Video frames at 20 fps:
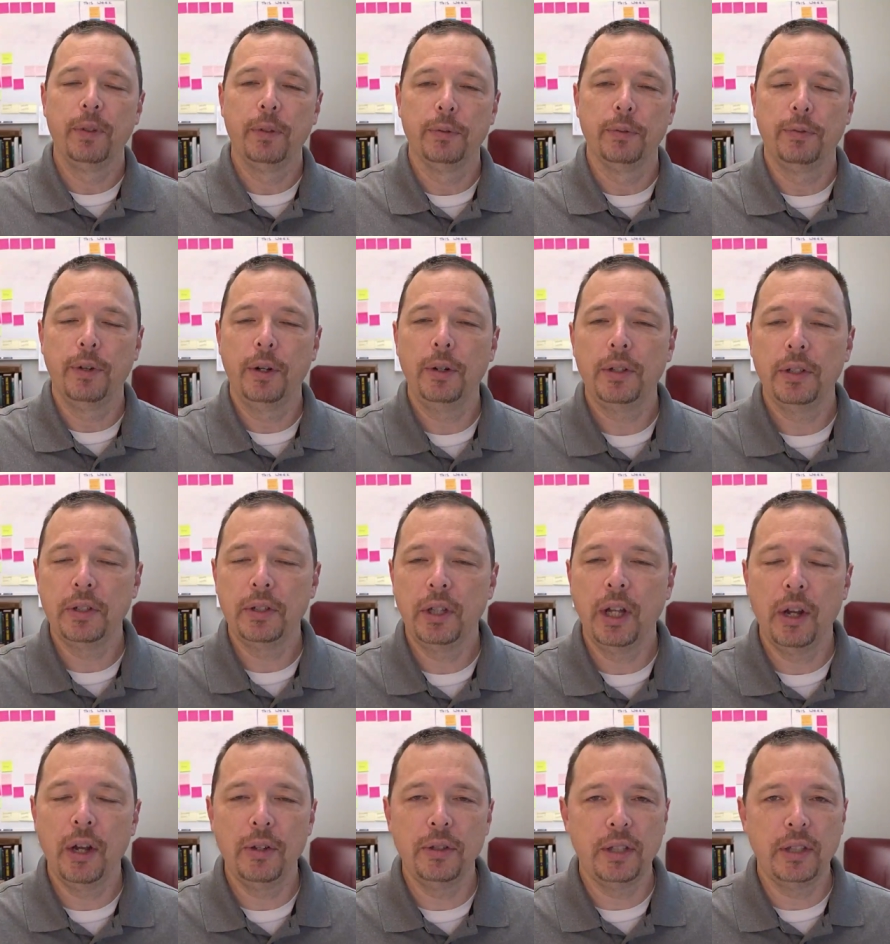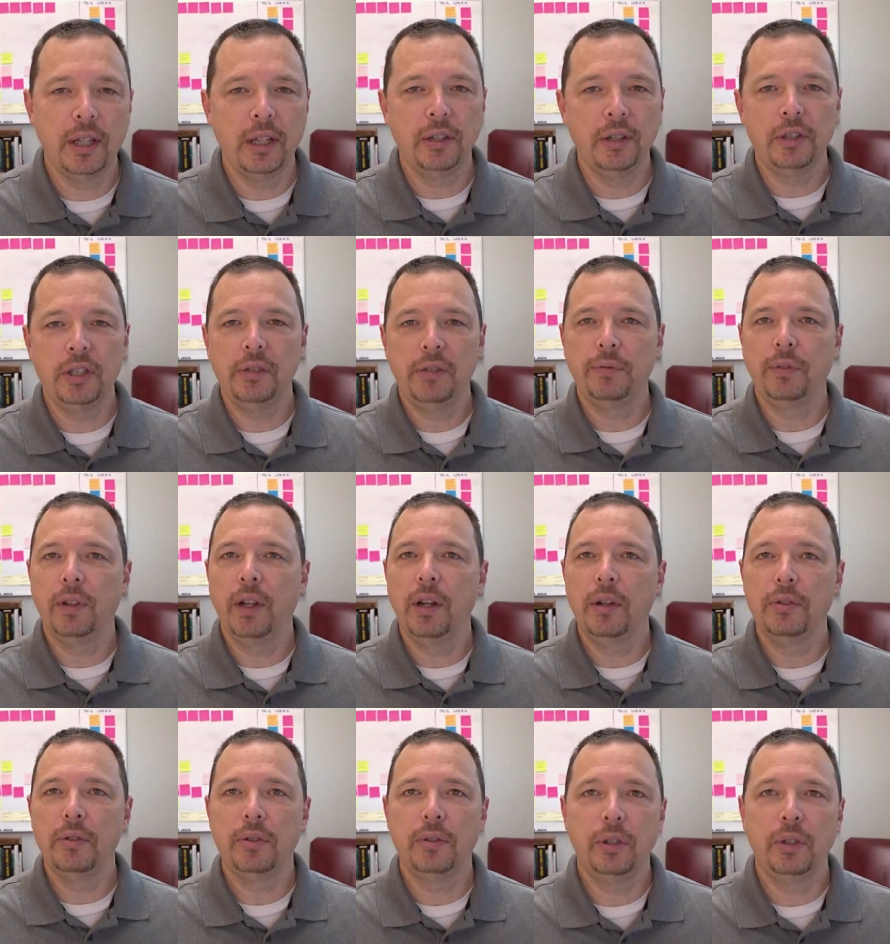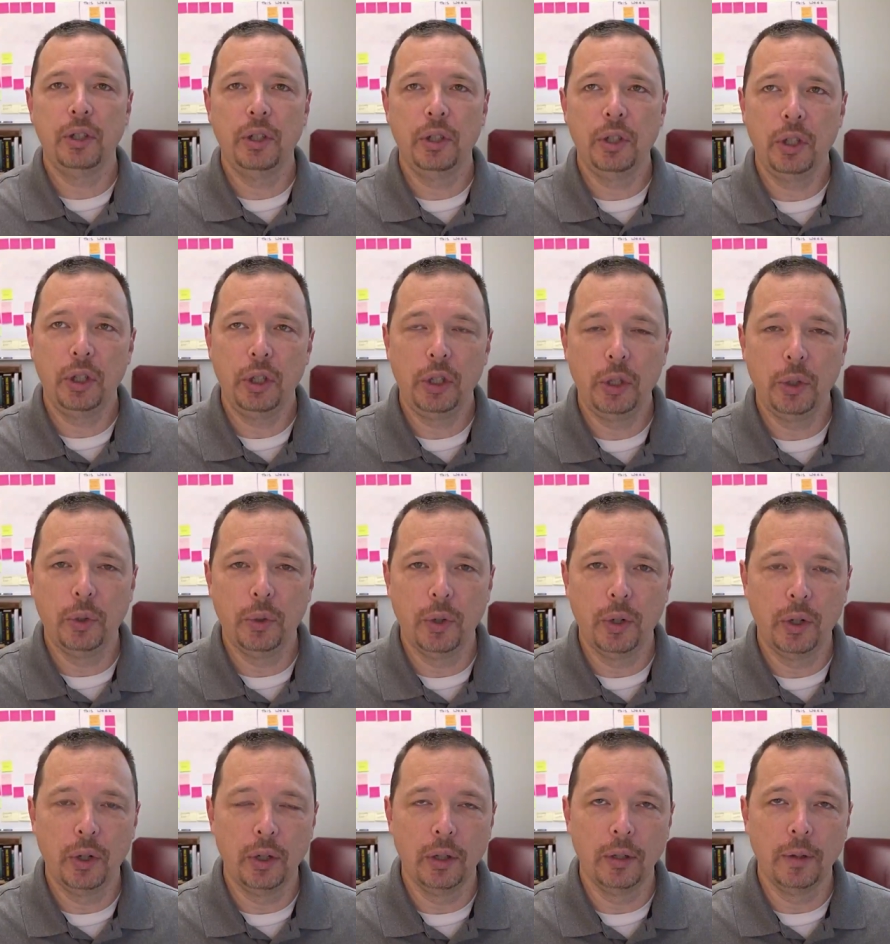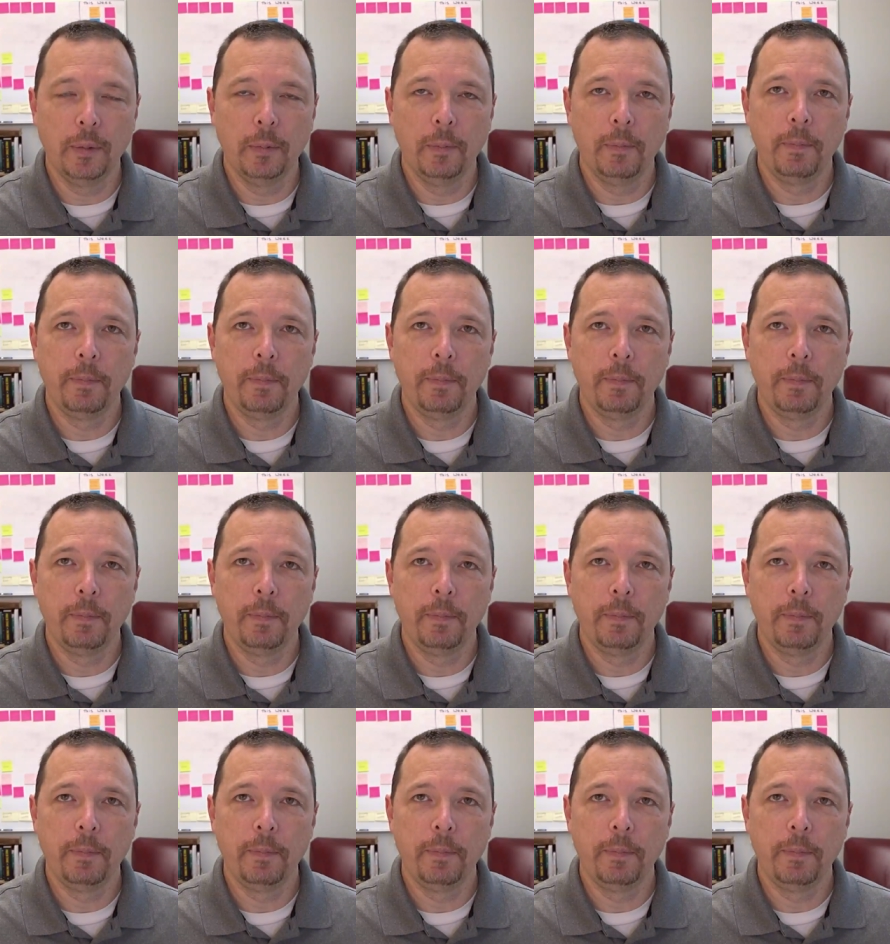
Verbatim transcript: Where focus goes, energy flows, you, your,